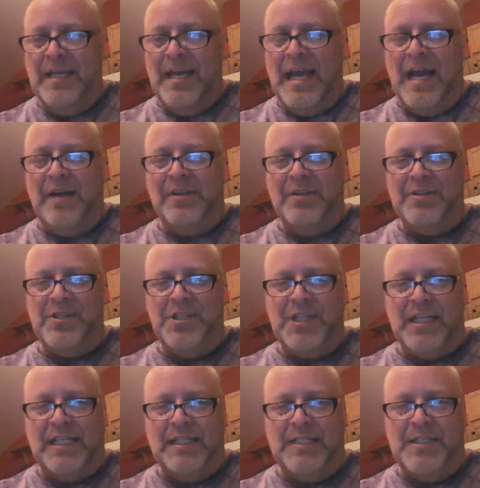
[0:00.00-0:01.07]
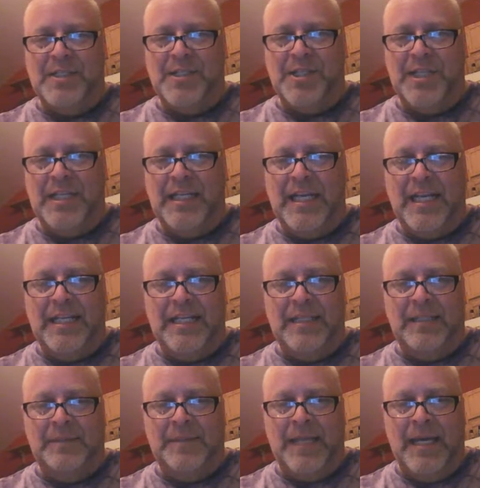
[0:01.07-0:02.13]
How are those chickens? Did you eat any of
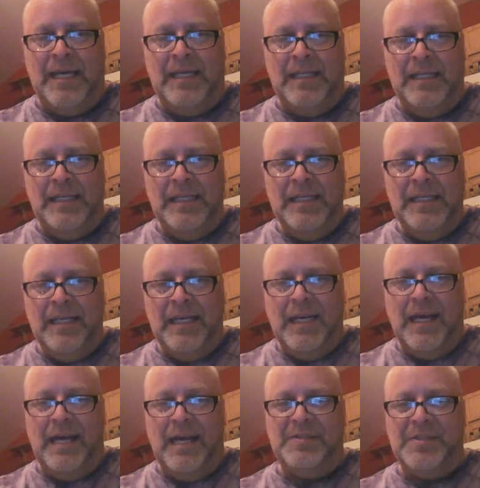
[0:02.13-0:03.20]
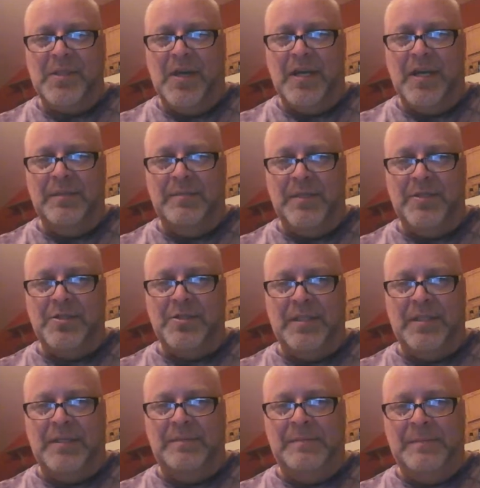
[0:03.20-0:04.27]
them yet? I saw you butchering
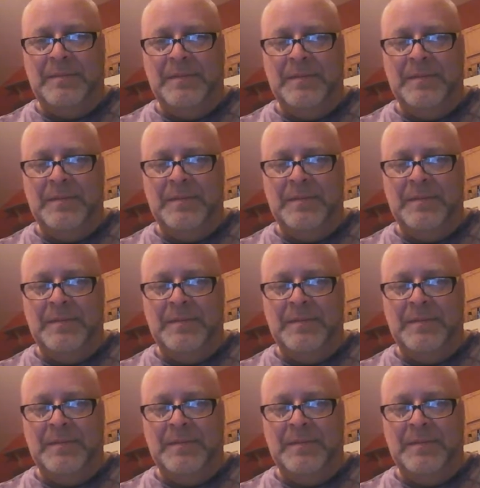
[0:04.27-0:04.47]
them.